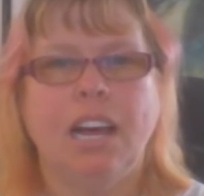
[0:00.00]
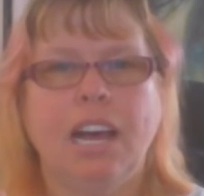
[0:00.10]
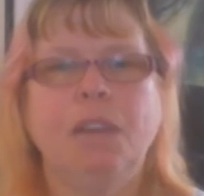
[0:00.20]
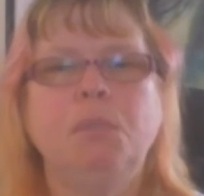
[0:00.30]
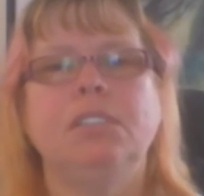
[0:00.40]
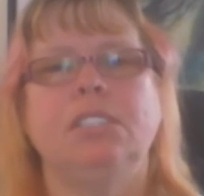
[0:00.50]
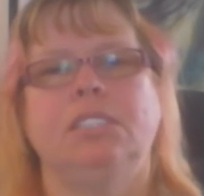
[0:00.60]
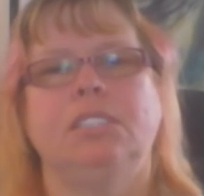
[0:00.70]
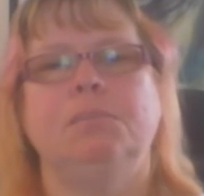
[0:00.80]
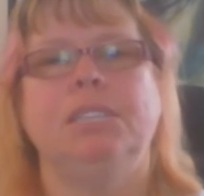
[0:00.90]
I
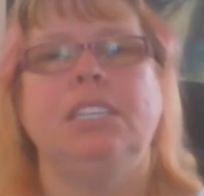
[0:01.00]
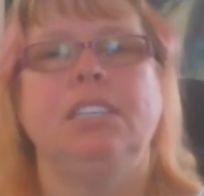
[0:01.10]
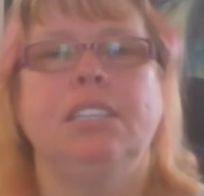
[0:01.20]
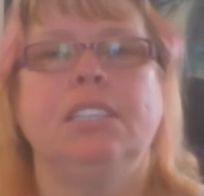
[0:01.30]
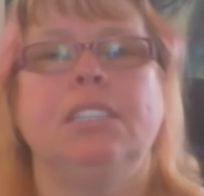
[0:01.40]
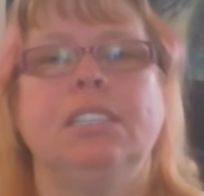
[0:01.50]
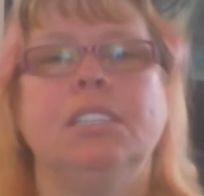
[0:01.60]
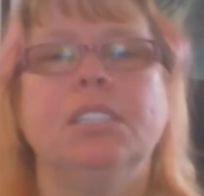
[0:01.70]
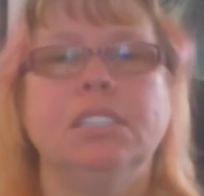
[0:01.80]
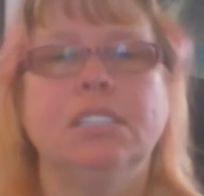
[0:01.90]
want to be
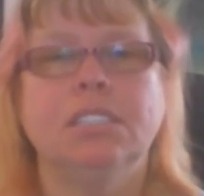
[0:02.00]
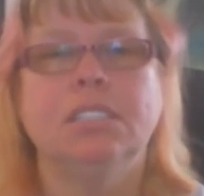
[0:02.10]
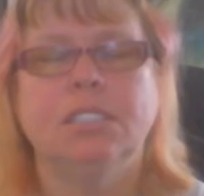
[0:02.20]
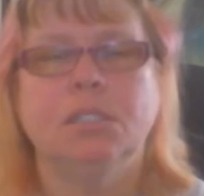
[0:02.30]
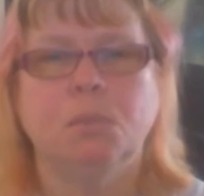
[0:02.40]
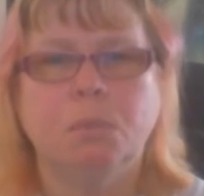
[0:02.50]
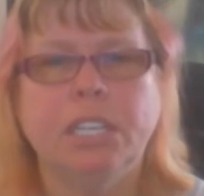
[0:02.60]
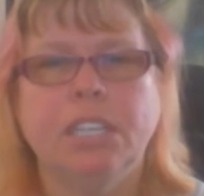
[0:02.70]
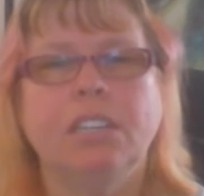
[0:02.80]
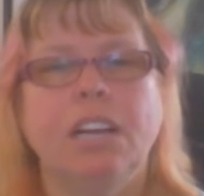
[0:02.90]

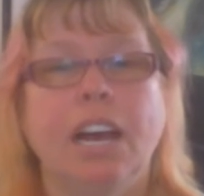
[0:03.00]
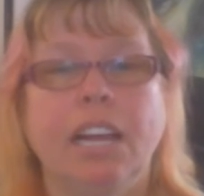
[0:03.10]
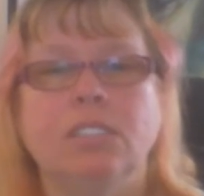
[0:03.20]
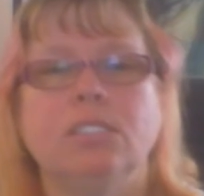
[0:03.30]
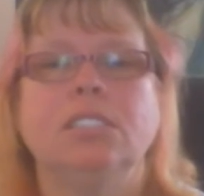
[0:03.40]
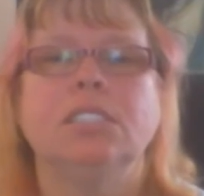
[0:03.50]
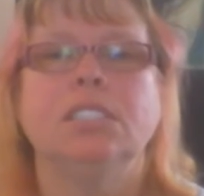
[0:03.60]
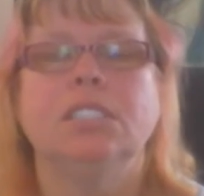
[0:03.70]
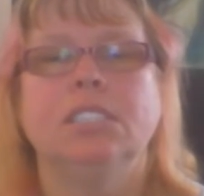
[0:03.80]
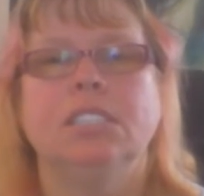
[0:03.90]
where I look
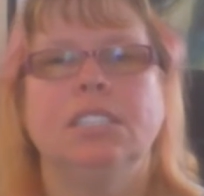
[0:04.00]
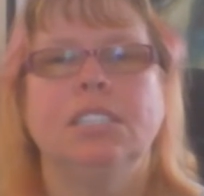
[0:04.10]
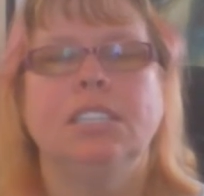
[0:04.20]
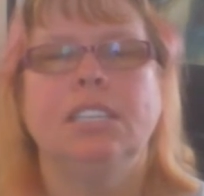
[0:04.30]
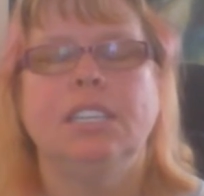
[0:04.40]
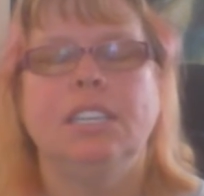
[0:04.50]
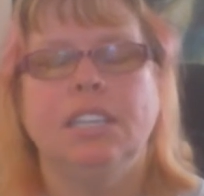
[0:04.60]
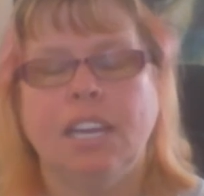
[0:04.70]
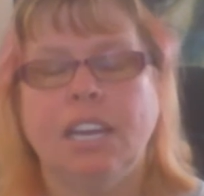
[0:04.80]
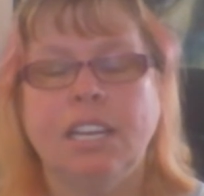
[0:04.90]

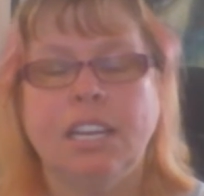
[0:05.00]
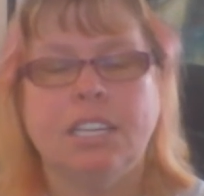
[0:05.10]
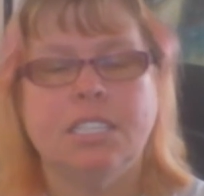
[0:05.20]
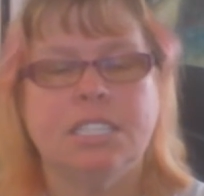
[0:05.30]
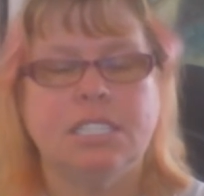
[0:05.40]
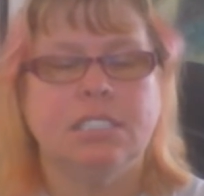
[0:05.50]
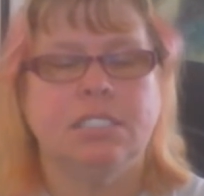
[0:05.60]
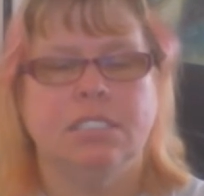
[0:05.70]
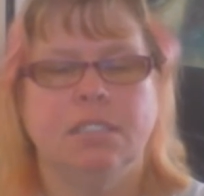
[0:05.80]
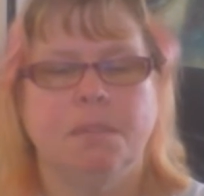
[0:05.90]
and I can see